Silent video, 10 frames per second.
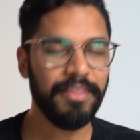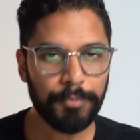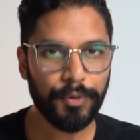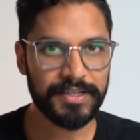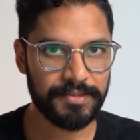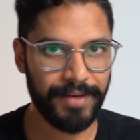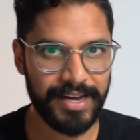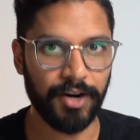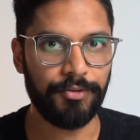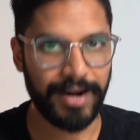other point to
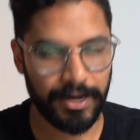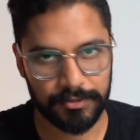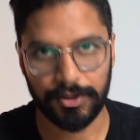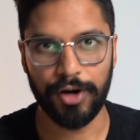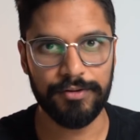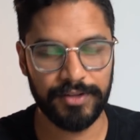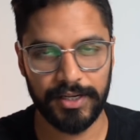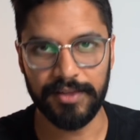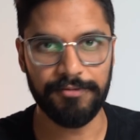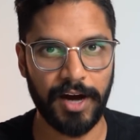make around COVID
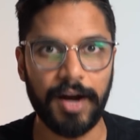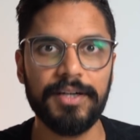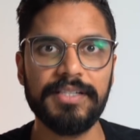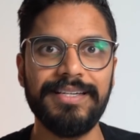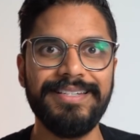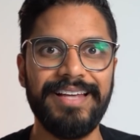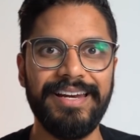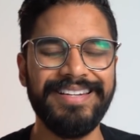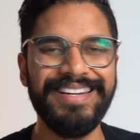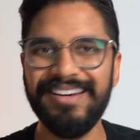and the virus is
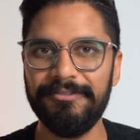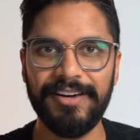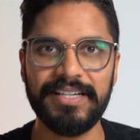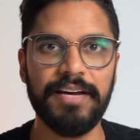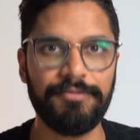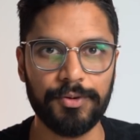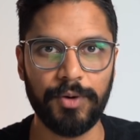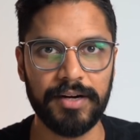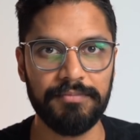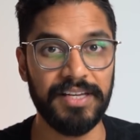that it didn't affect
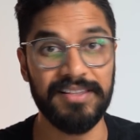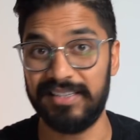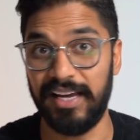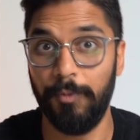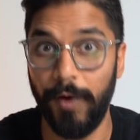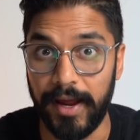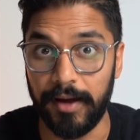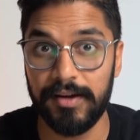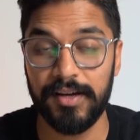everyone in the same way.